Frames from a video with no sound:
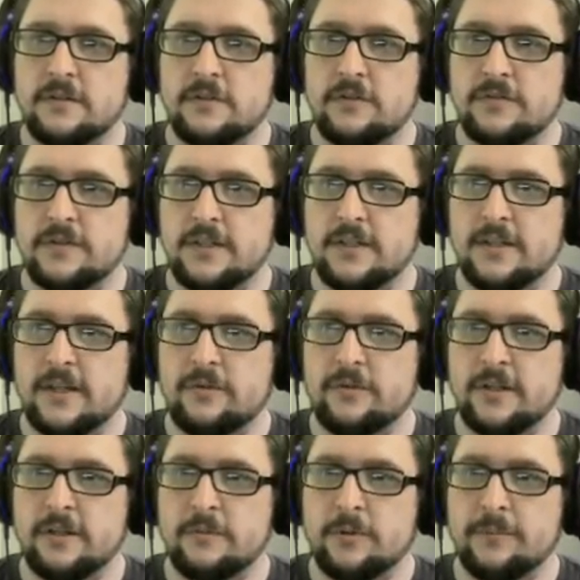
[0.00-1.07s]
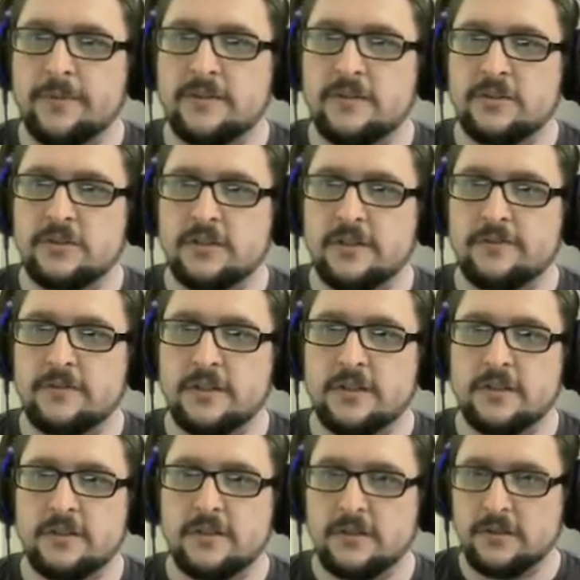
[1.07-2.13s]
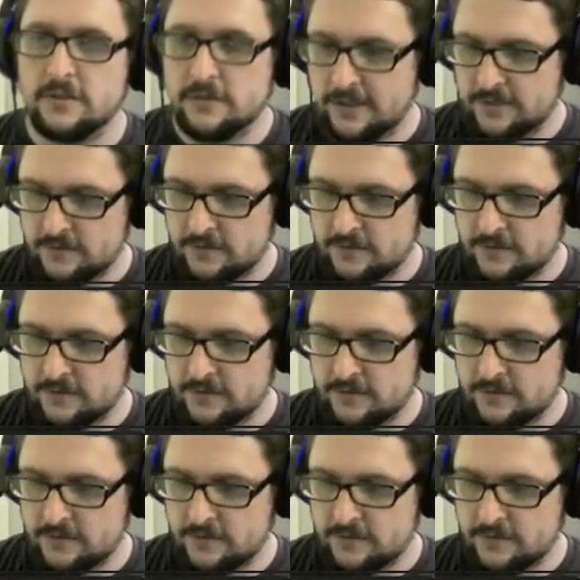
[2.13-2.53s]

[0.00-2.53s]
you've seen that one in Momentous Shift, and then the